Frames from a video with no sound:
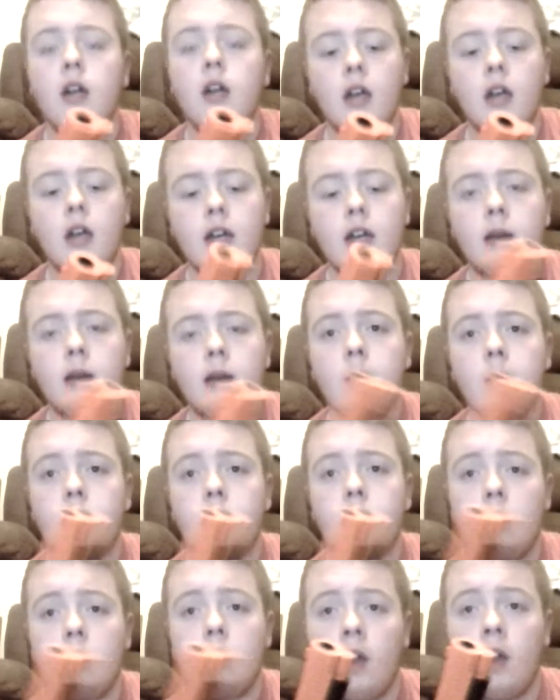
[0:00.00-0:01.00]
and then put
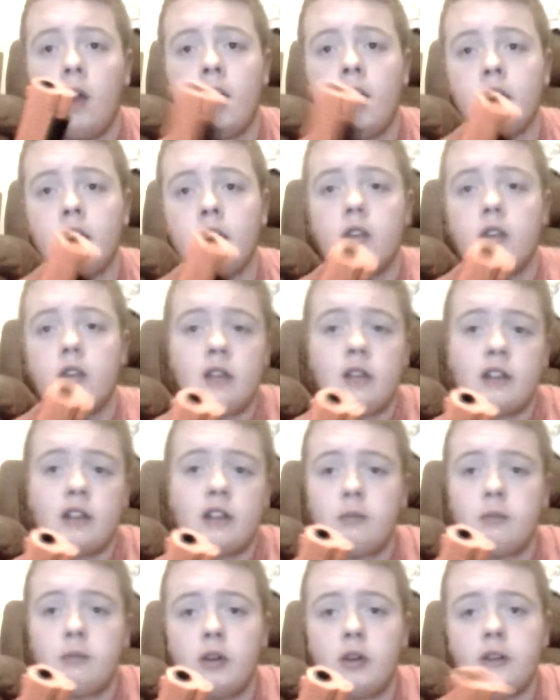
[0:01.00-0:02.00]
it away next
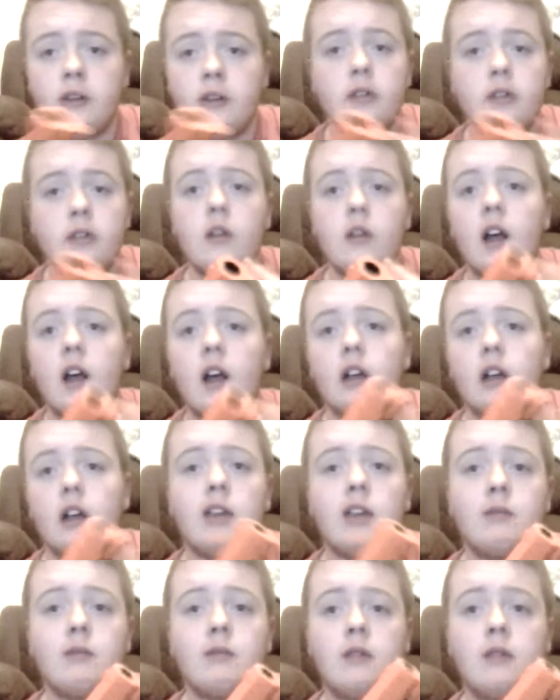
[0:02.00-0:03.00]
morning do that and keep